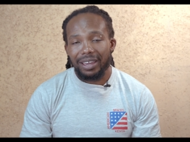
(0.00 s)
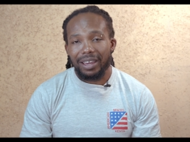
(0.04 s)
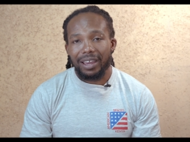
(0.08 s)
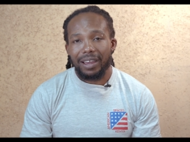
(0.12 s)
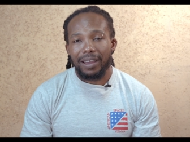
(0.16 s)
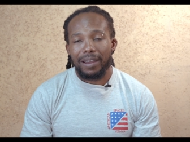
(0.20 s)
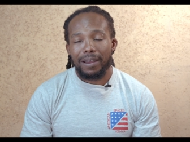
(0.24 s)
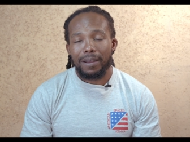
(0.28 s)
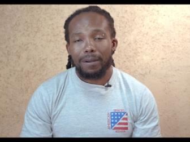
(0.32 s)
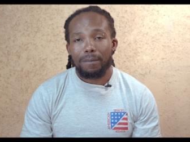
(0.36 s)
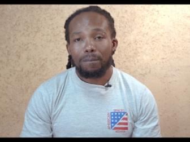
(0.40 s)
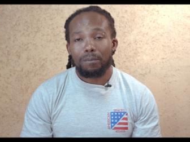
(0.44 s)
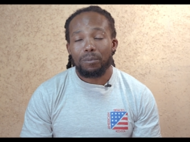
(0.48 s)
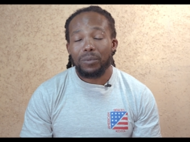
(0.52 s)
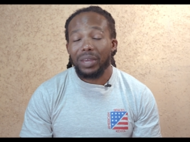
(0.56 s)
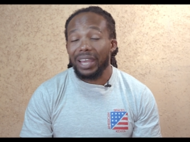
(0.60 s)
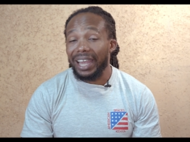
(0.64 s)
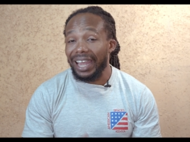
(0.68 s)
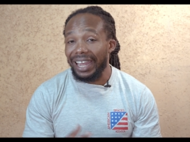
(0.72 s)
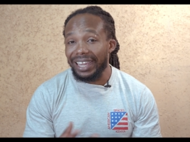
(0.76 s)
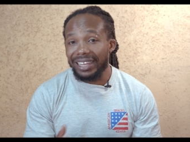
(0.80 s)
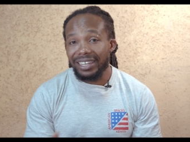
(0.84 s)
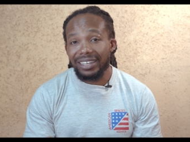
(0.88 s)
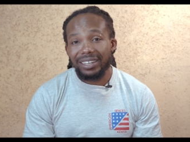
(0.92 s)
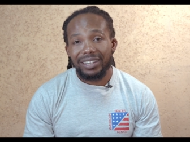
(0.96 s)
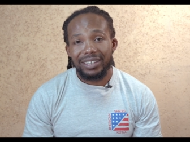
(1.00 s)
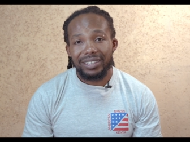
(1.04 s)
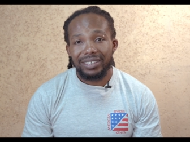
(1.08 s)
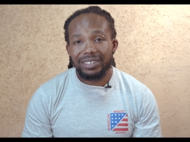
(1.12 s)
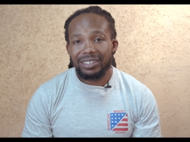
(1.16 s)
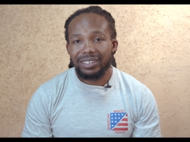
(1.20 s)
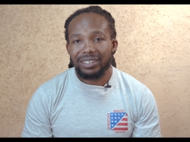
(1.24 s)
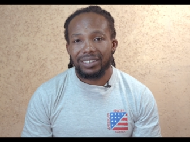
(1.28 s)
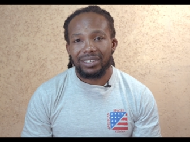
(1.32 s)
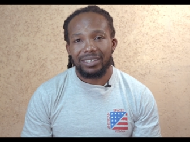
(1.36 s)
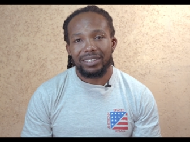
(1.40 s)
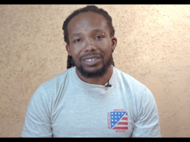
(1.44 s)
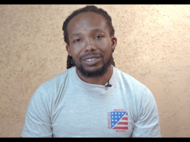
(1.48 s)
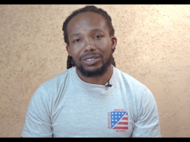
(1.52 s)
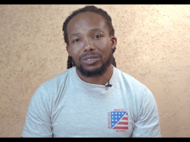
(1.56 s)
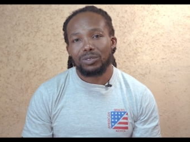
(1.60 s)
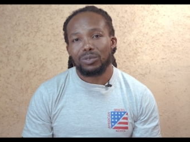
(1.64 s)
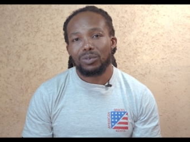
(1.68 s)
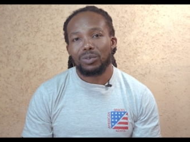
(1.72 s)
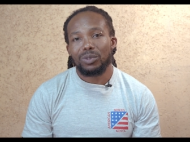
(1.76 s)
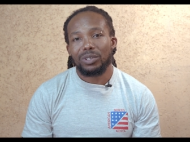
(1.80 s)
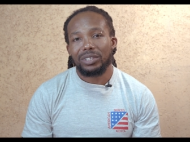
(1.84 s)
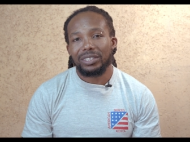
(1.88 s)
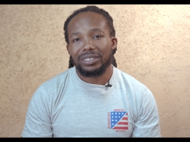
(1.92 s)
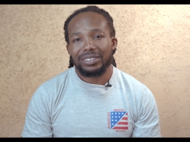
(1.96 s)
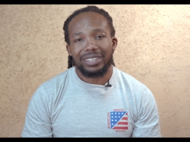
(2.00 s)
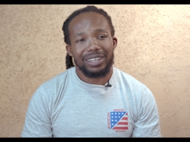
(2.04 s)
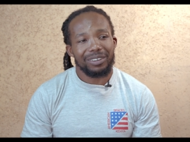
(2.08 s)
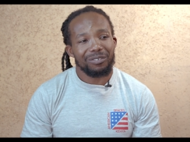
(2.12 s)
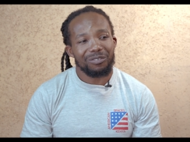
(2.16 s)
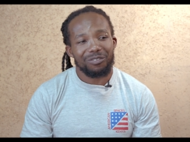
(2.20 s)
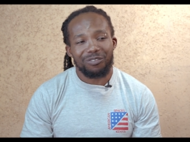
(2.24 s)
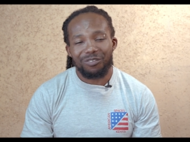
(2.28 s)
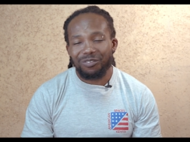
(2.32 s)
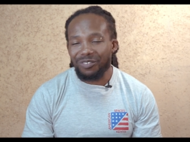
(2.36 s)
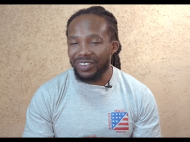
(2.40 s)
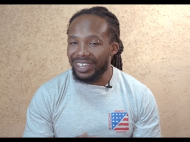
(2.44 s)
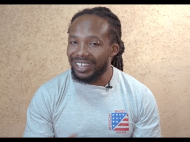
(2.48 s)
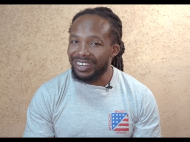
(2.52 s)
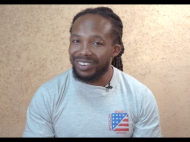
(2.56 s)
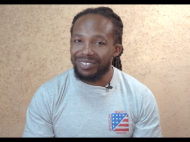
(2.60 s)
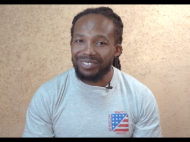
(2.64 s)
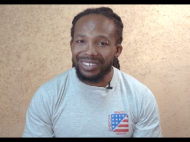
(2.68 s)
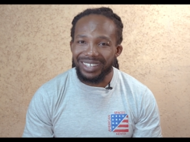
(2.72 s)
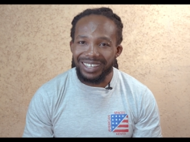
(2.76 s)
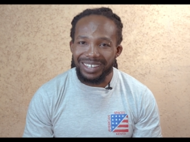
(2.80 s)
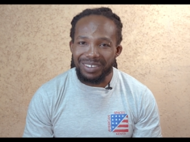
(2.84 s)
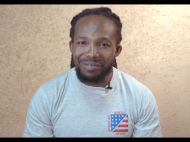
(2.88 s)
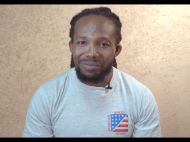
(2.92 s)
Um, kindly is, is a very, very